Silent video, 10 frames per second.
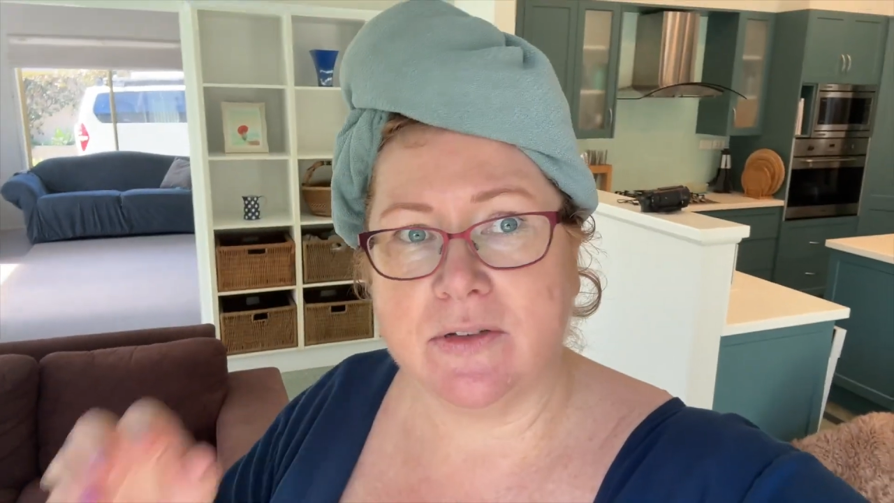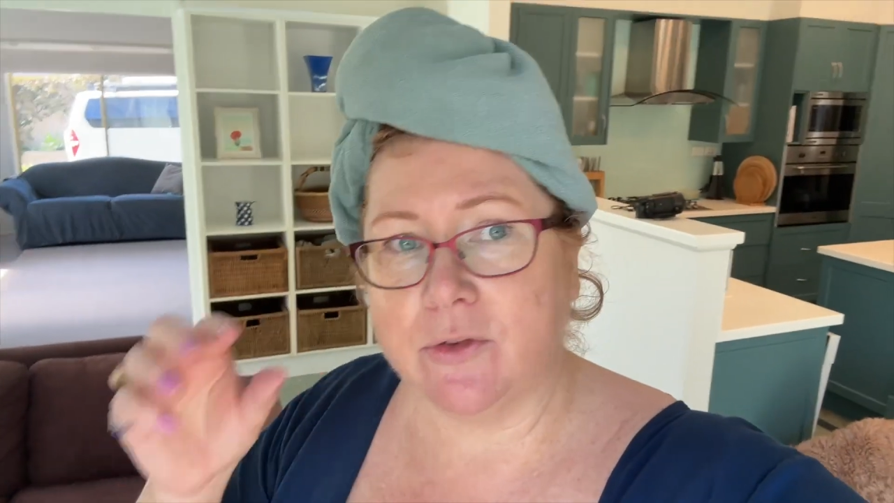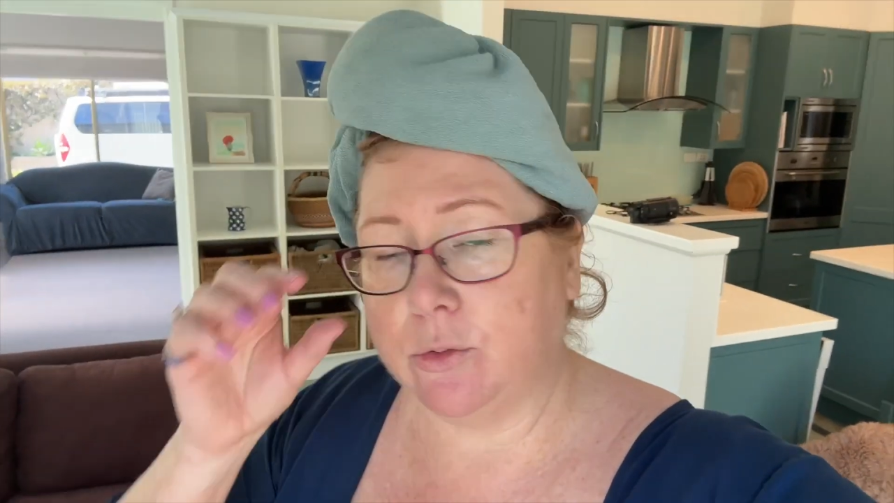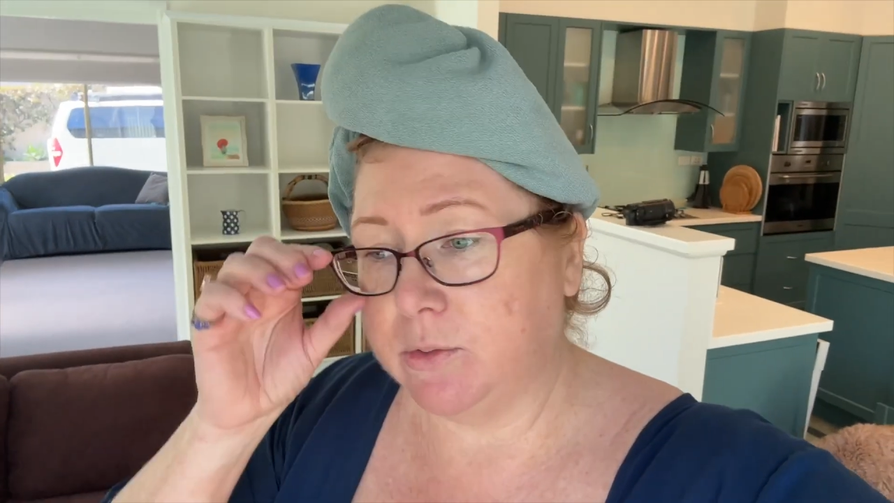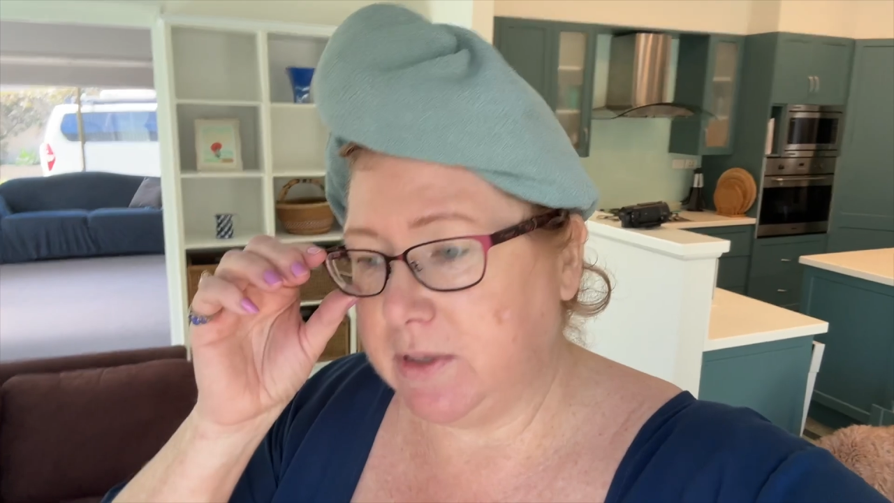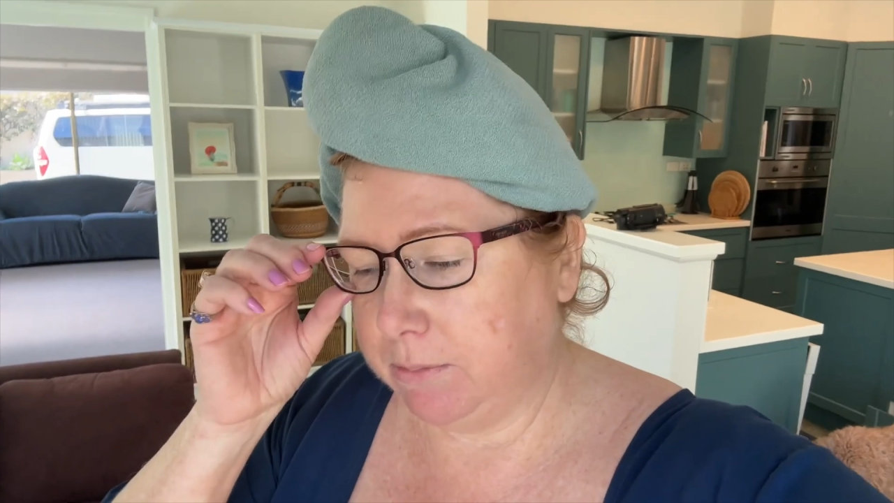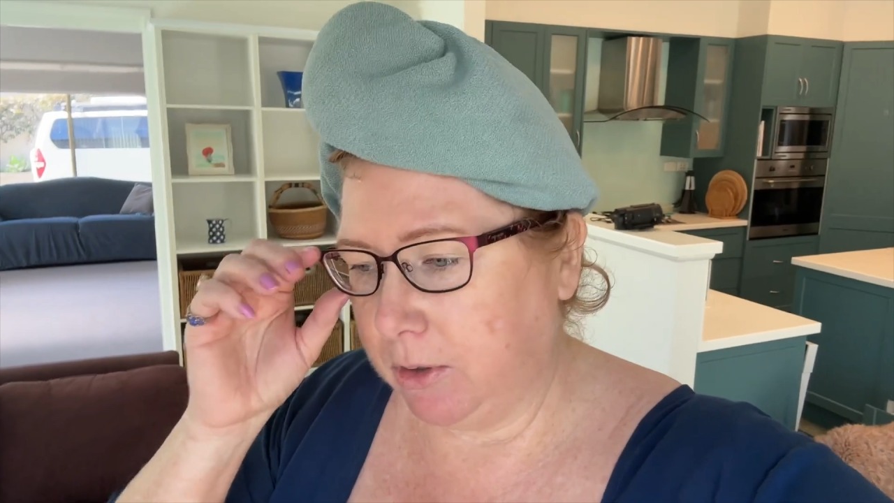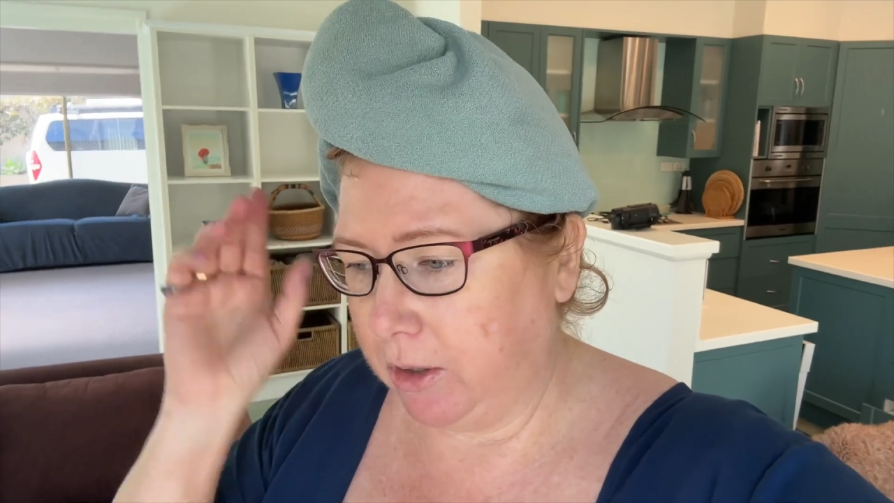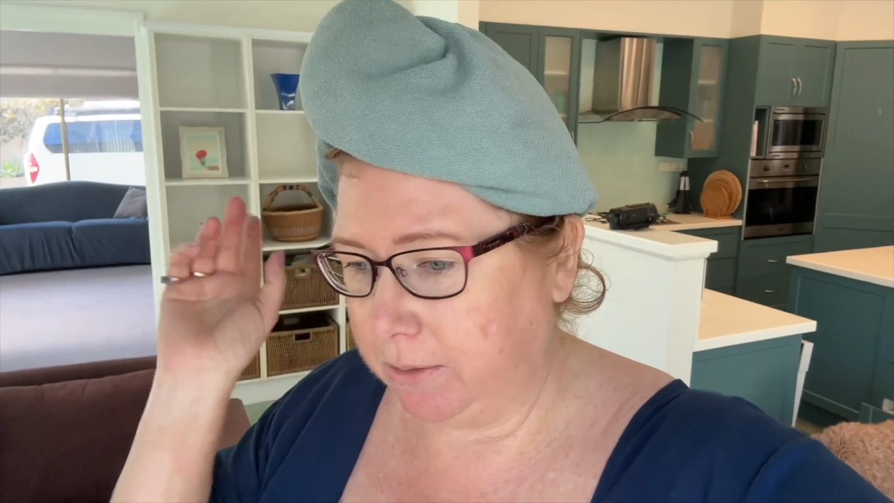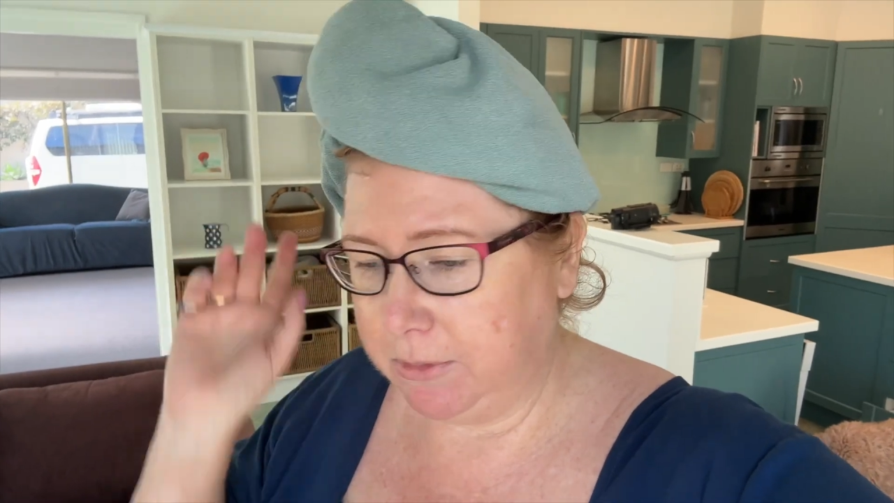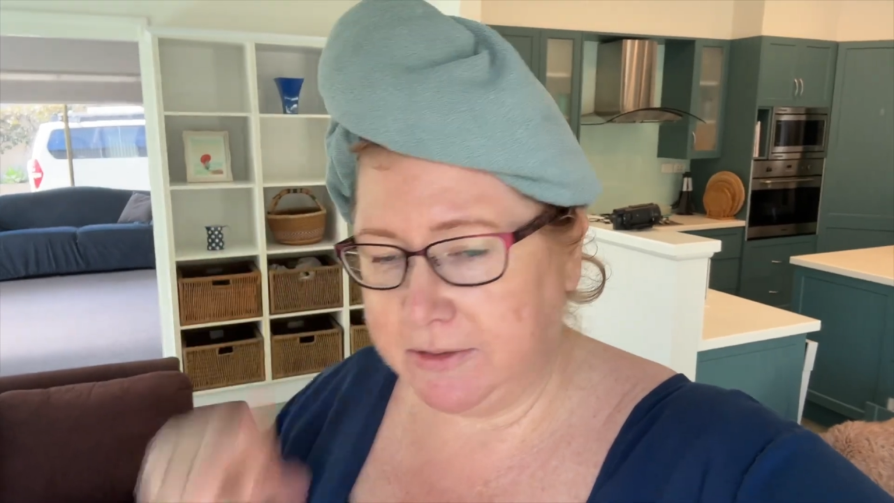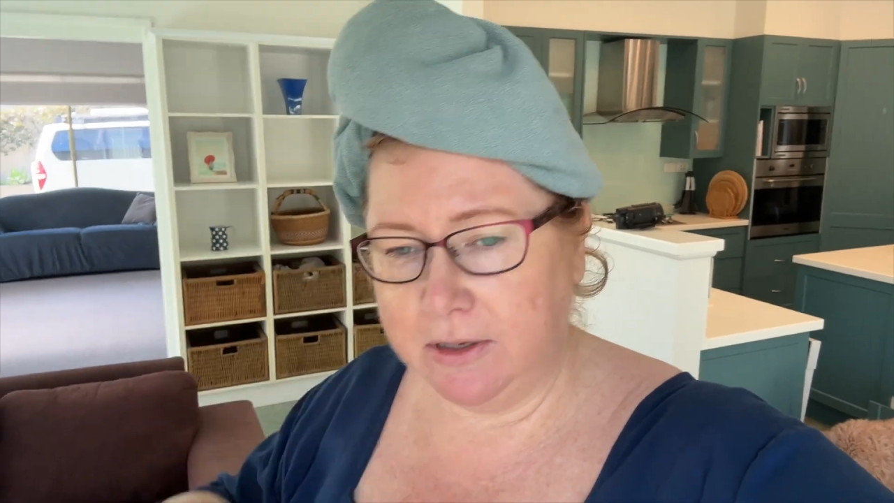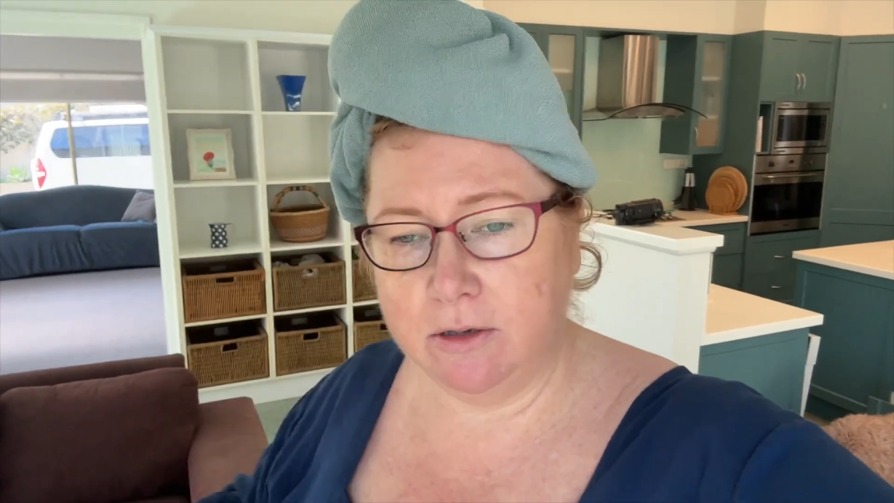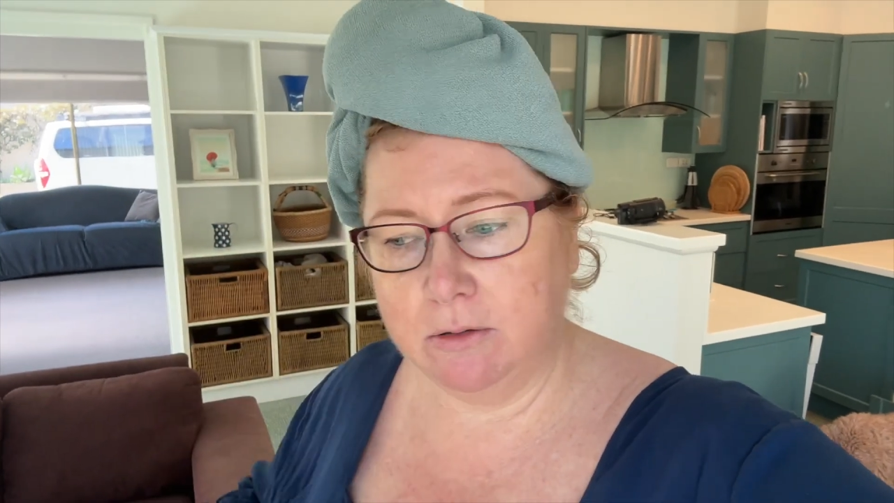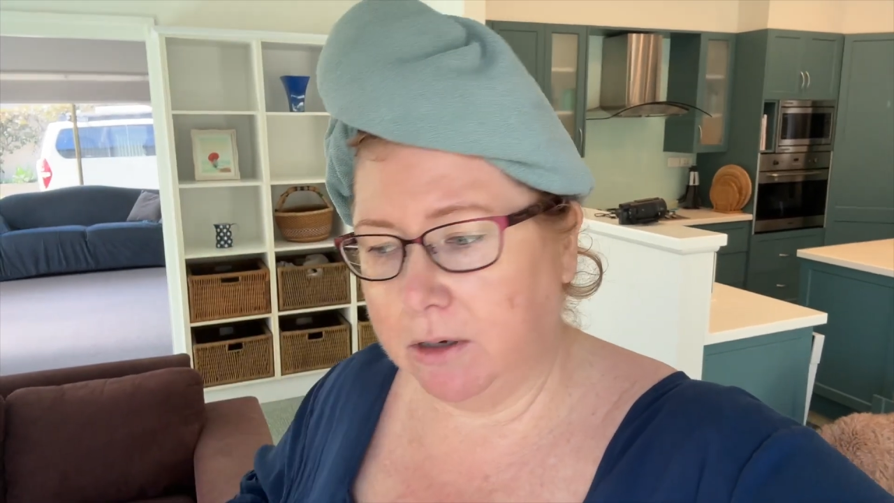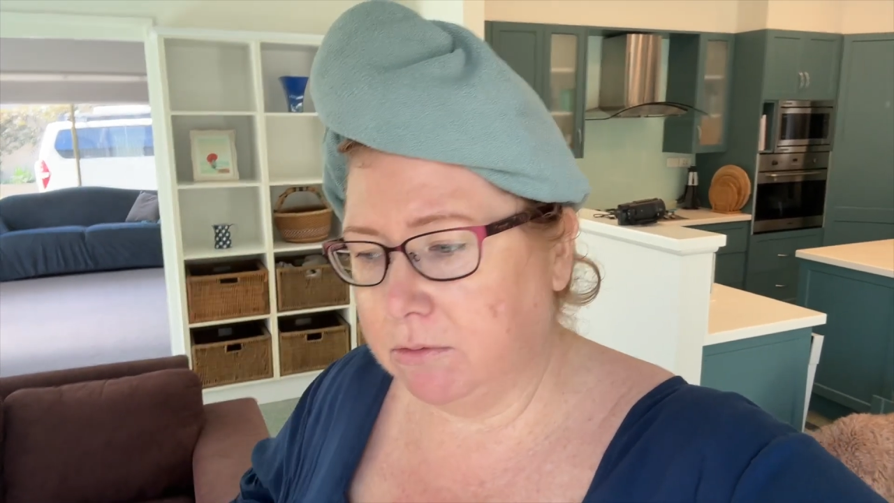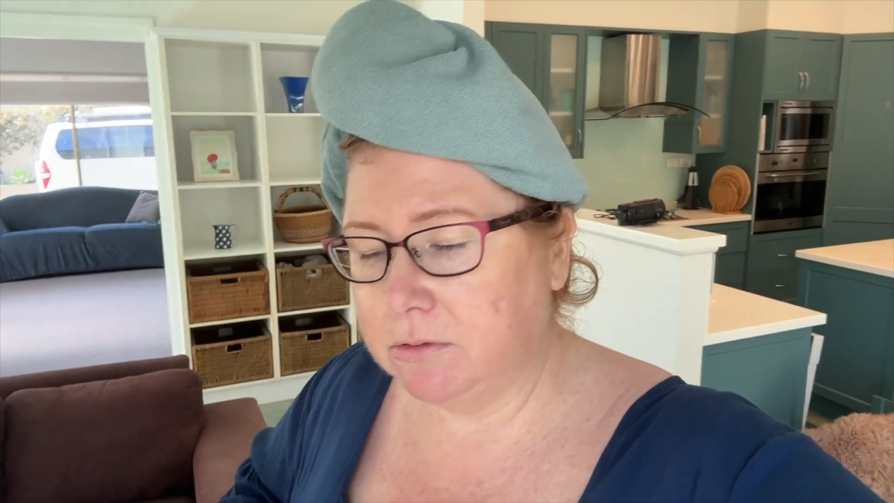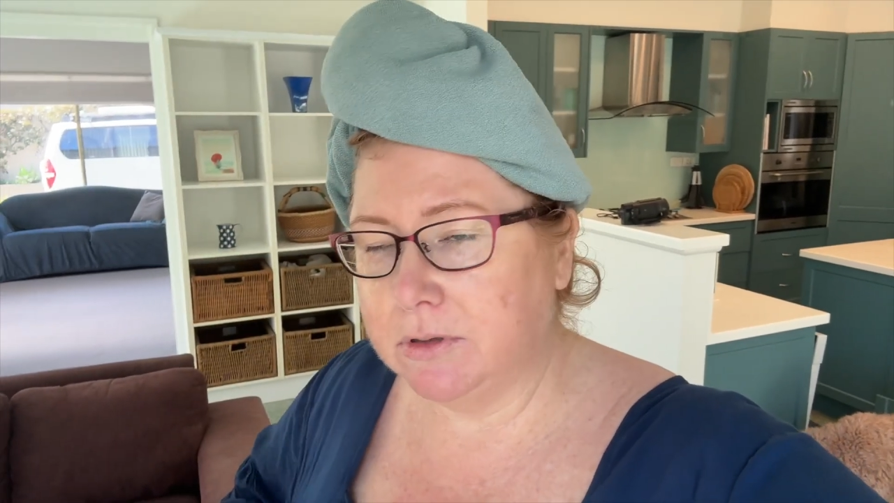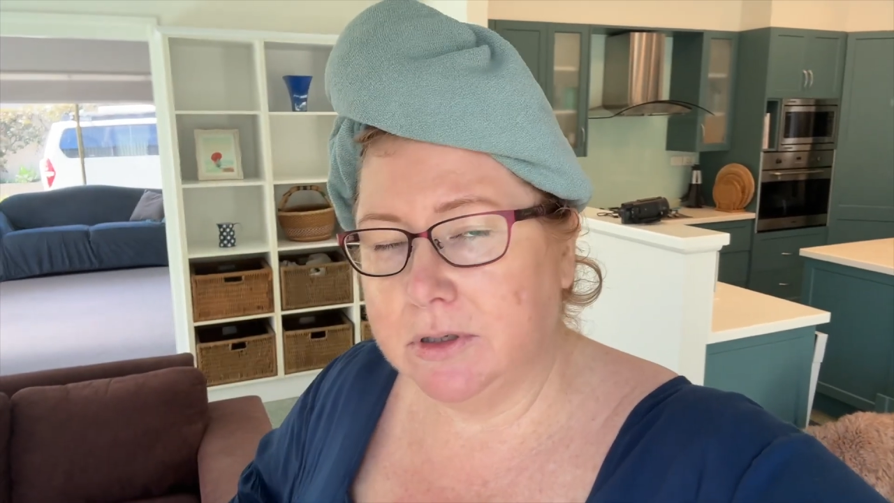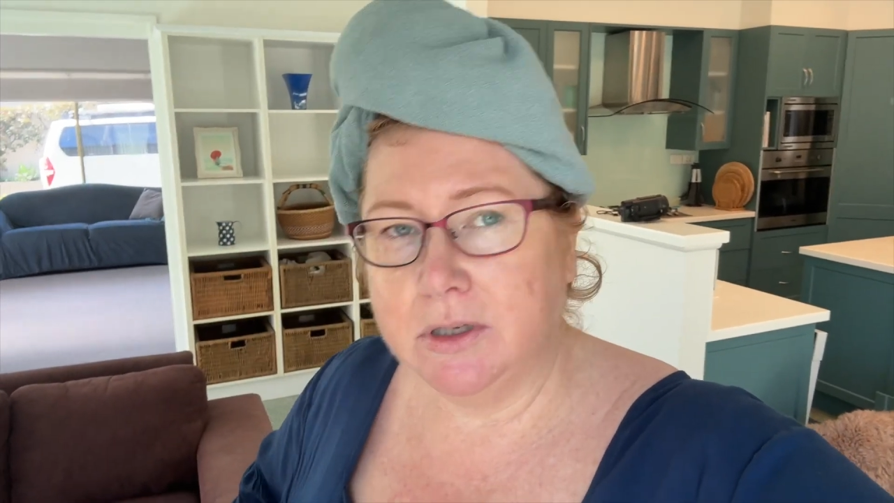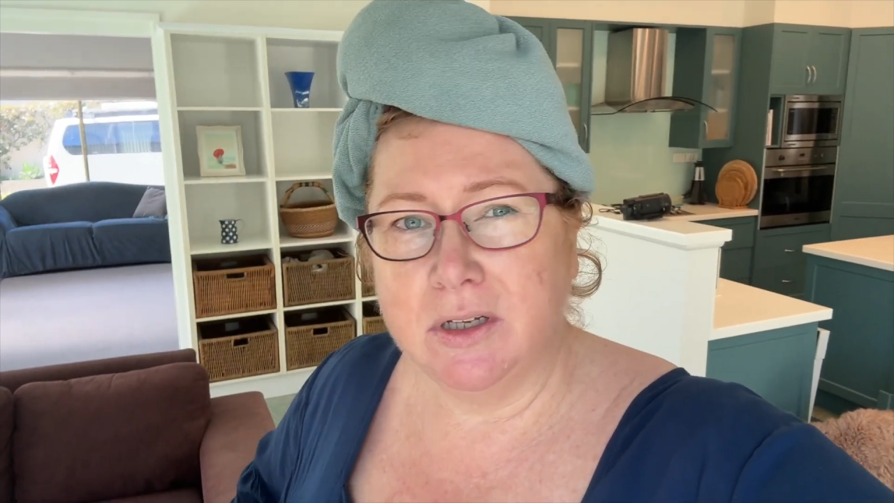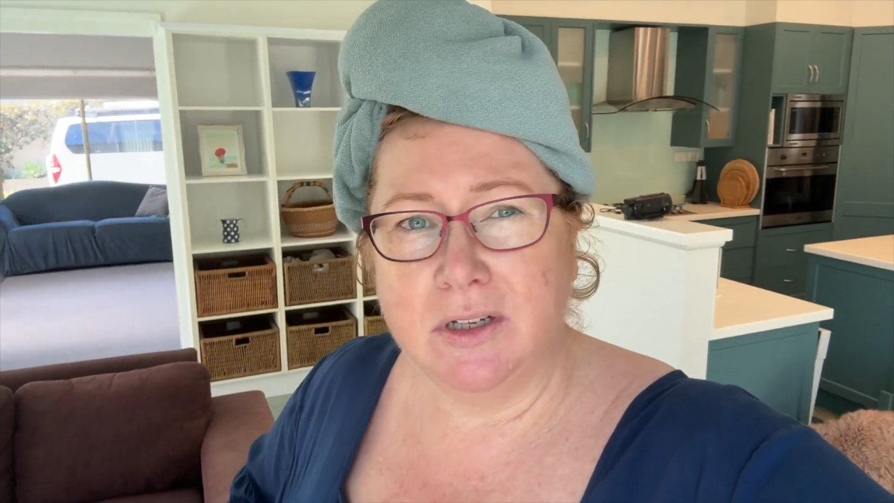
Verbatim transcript: of course, in behind me, so I'll